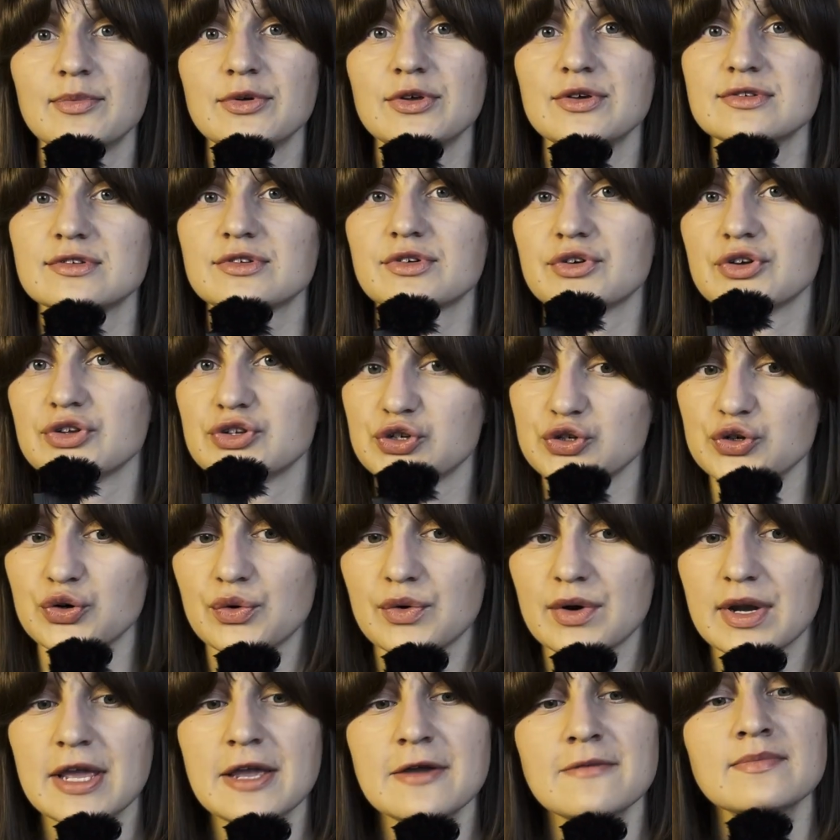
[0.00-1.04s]
user
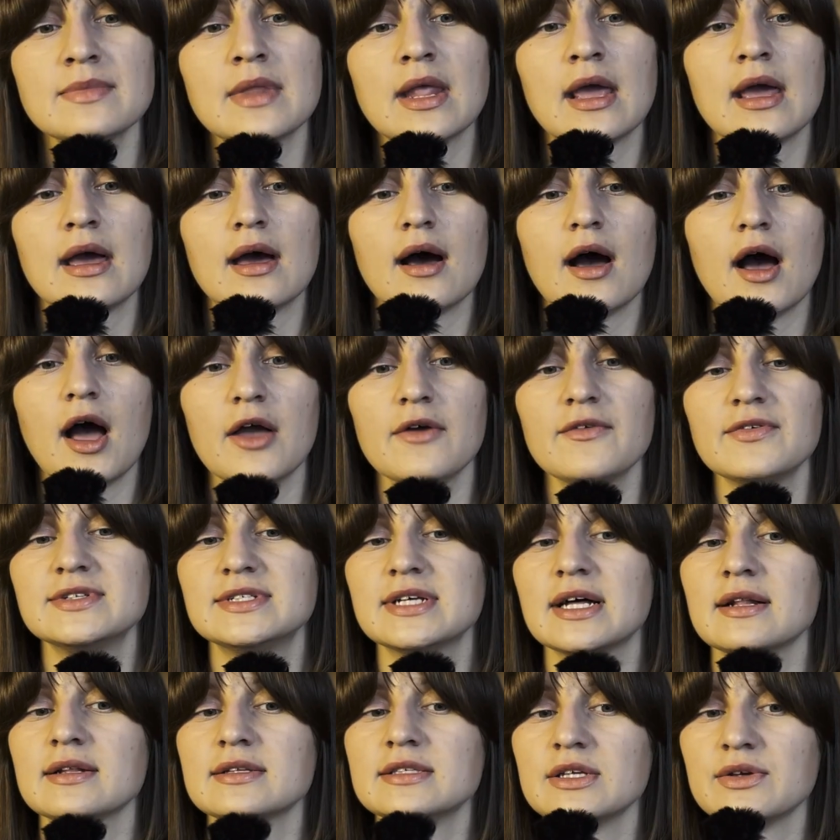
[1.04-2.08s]
journey, high
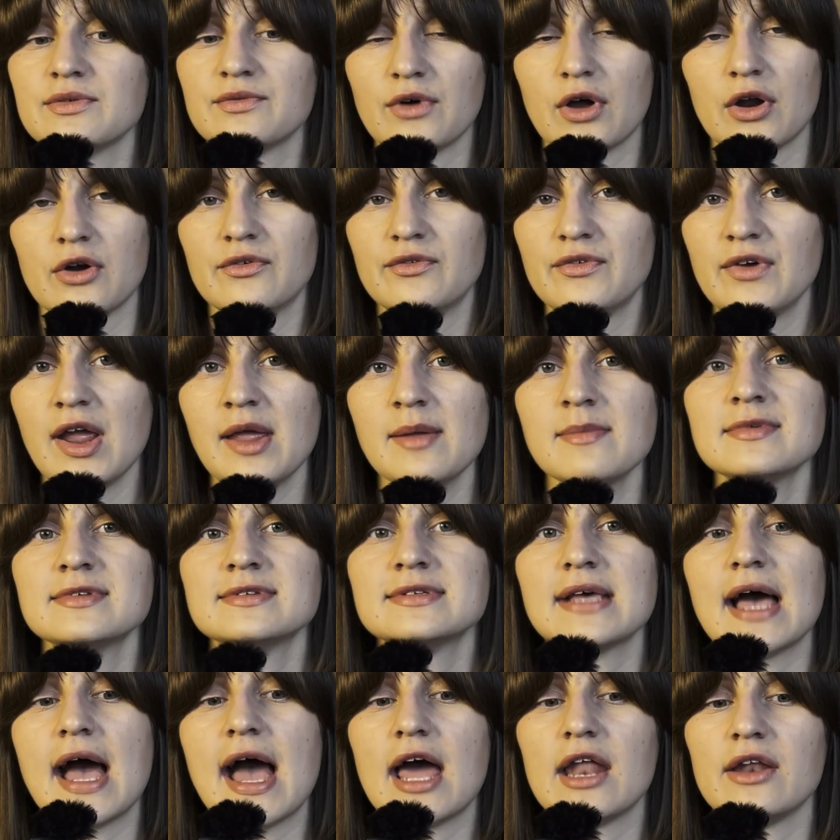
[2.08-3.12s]
fidelity
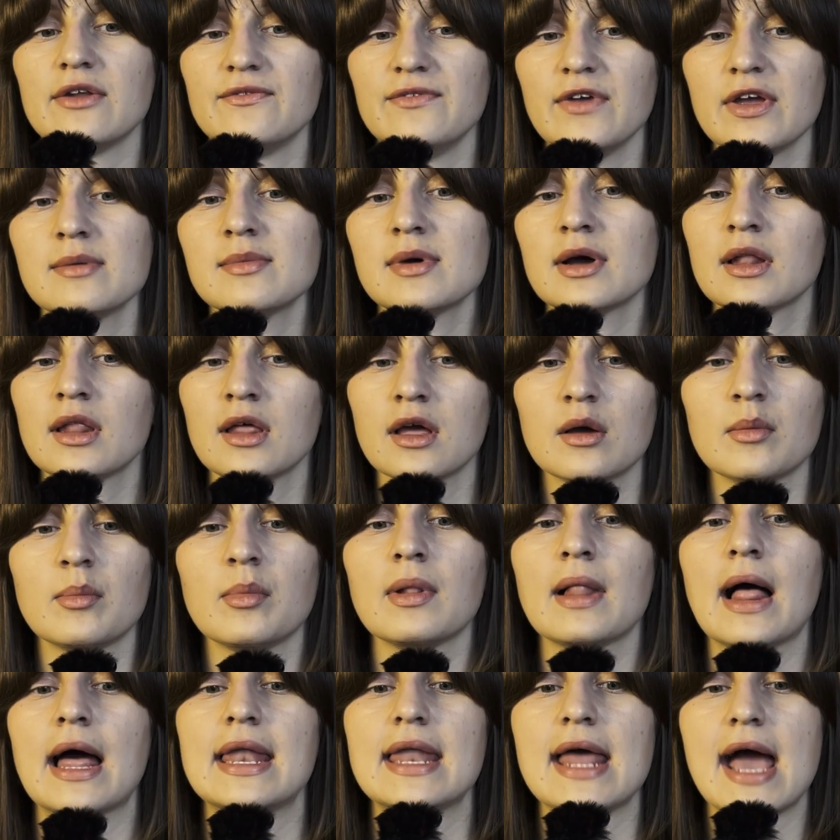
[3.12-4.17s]
wireframes, and Figma
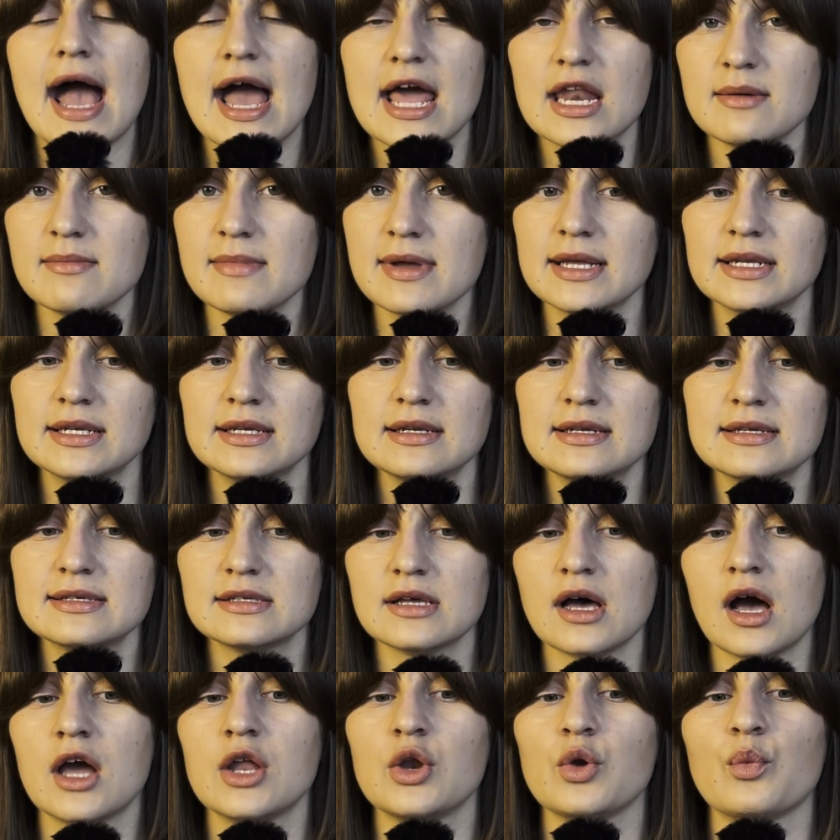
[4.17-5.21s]
clickable and animated
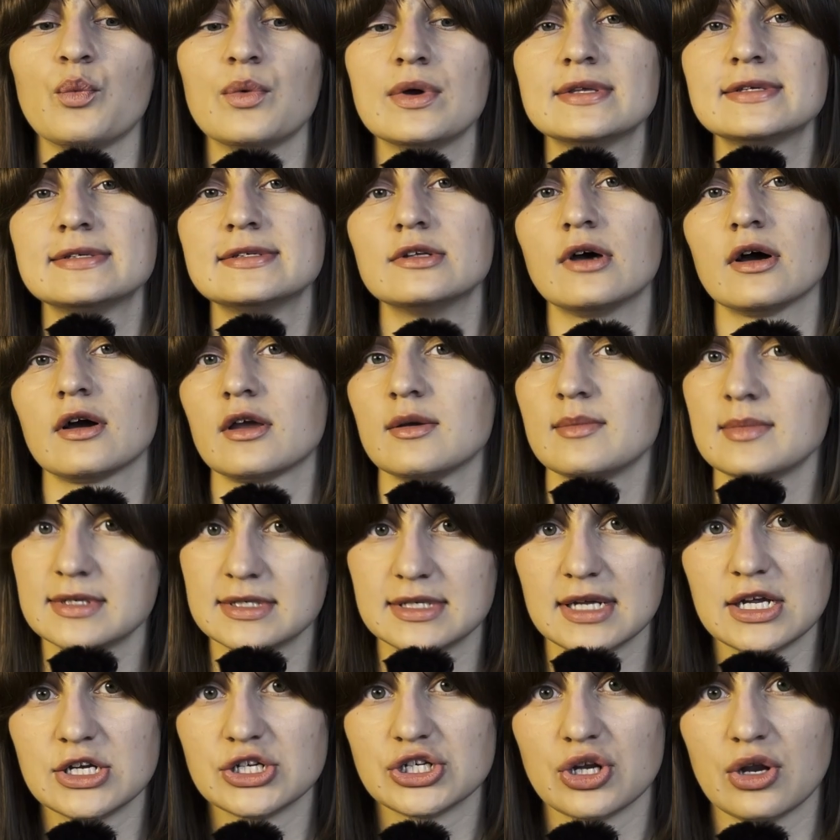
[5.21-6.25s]
design with
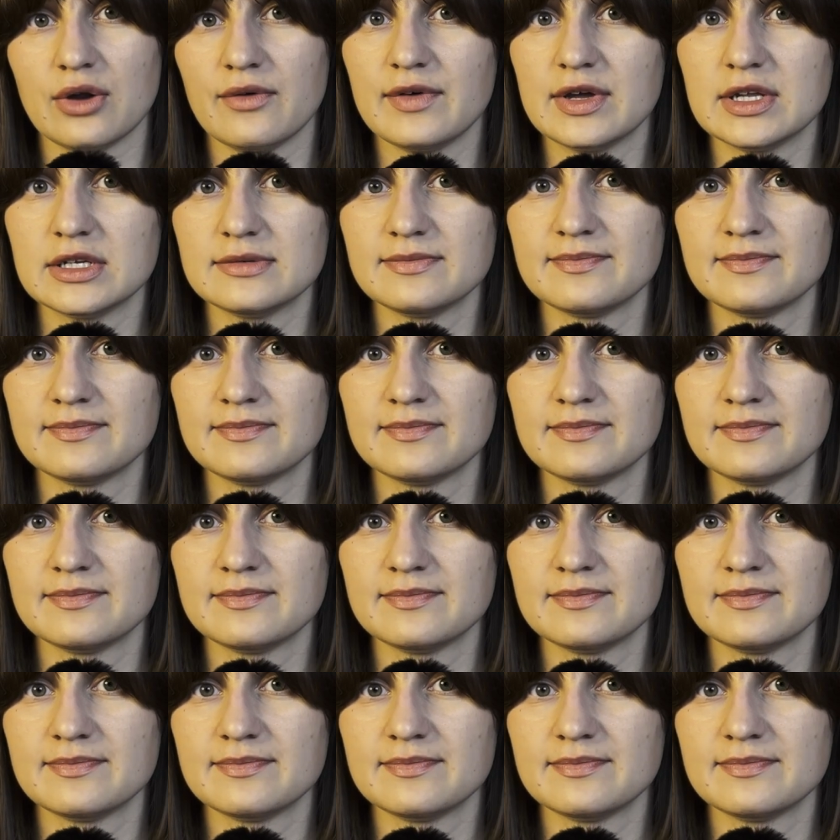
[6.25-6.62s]
documentation of it.